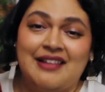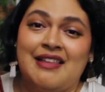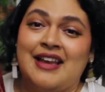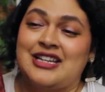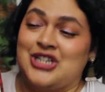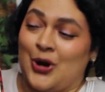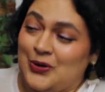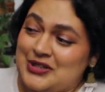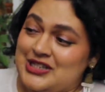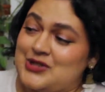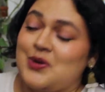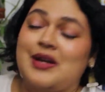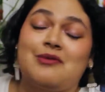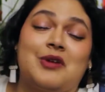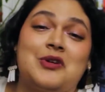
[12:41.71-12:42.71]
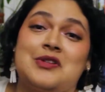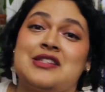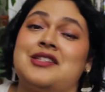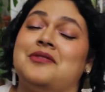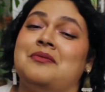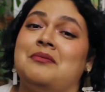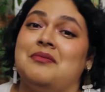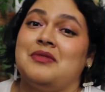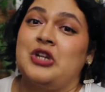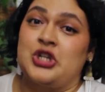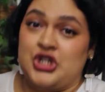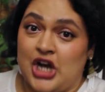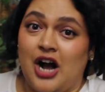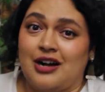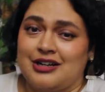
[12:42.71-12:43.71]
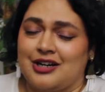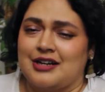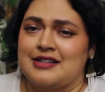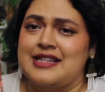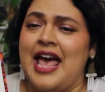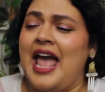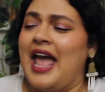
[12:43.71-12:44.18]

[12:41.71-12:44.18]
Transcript: Like Tolstoy wrote some chonkers,